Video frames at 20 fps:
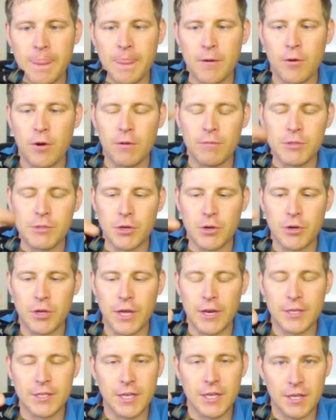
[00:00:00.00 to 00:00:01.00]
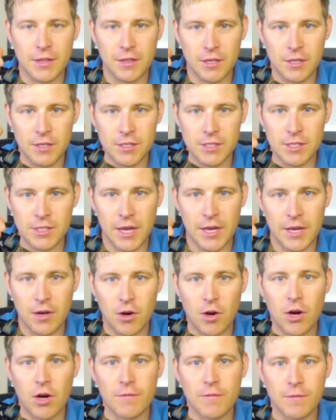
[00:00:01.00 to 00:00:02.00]
Or I'm sorry, you had to take the sight
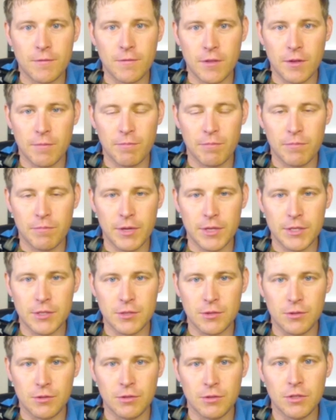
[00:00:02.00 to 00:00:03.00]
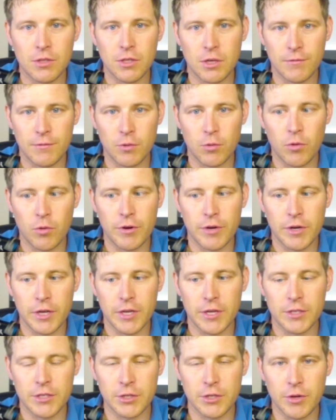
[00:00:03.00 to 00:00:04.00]
off of the pistol if you wanted to
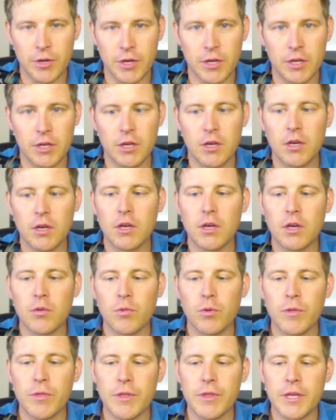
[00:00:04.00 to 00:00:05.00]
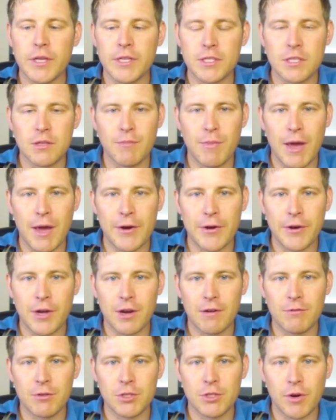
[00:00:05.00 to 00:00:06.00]
get to it. With this, the battery
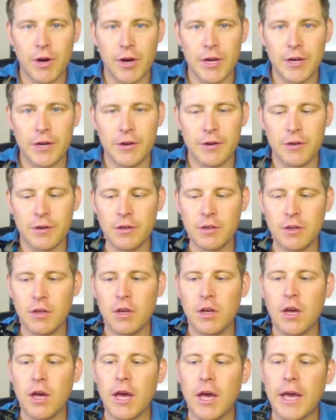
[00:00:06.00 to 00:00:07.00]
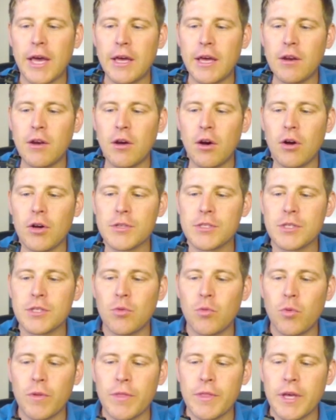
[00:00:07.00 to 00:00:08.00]
cover's right here. And also
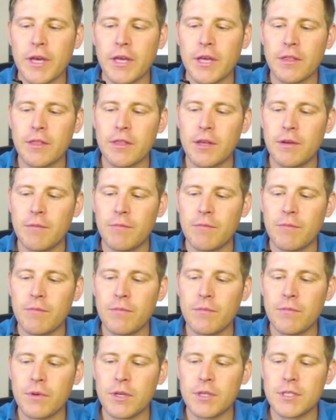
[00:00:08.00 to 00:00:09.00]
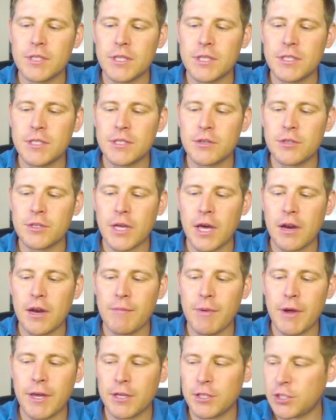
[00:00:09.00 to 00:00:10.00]
one thing that is easier is how to
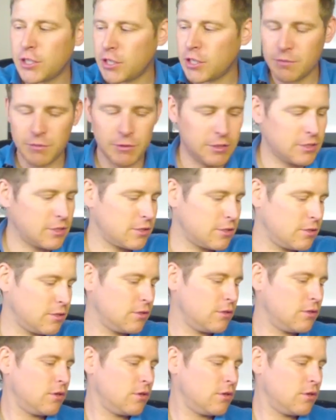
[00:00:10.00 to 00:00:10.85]
make adjustments.